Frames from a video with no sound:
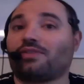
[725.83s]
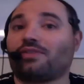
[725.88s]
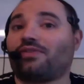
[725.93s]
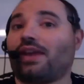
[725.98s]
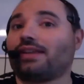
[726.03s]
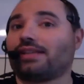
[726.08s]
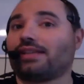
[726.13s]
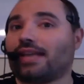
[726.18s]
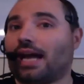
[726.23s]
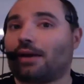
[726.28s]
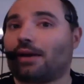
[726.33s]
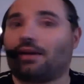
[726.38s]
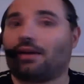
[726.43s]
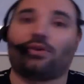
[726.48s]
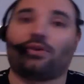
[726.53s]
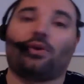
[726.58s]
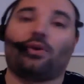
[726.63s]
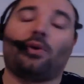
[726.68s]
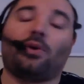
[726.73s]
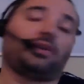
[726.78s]
phasing out of the
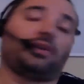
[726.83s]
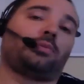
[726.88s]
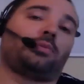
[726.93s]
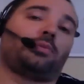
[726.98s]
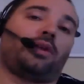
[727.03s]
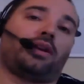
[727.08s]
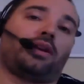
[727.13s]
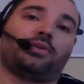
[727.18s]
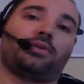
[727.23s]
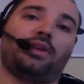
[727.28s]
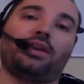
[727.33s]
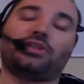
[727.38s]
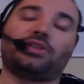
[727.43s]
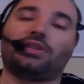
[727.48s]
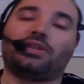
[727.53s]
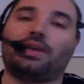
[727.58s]
whole entire product creation.